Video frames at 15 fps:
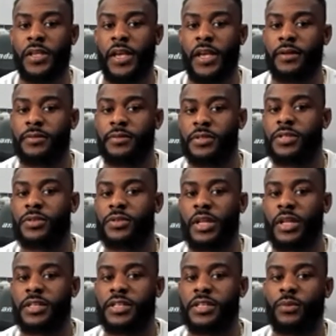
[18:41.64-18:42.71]
yeah,
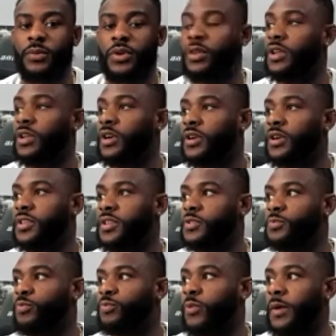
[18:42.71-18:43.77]
this like I said, when I learn,
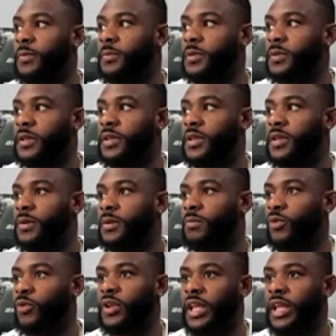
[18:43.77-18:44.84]
this is probably
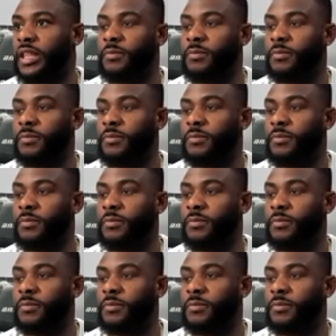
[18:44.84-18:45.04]
more than